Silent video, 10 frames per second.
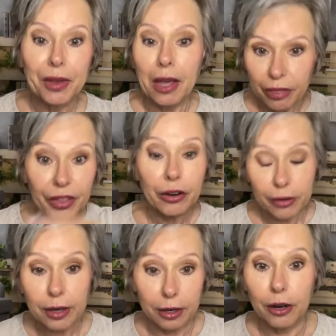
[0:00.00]
they're going
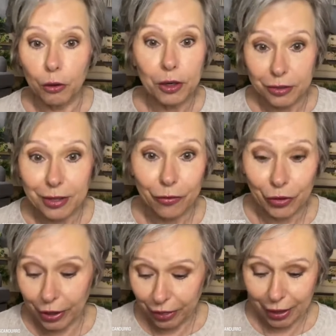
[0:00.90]
to notice
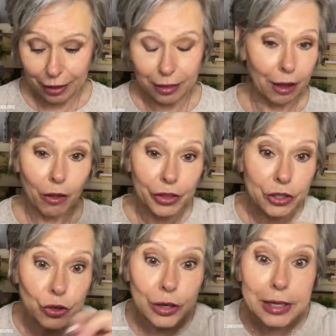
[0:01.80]
everything, all the
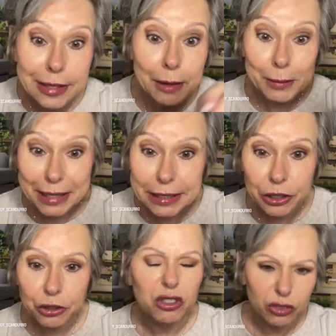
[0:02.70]
tricks I'm teaching
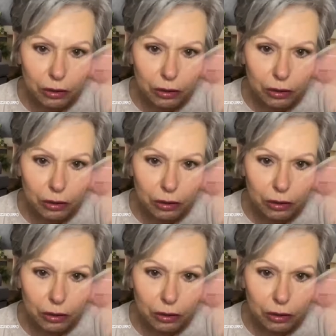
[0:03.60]
you.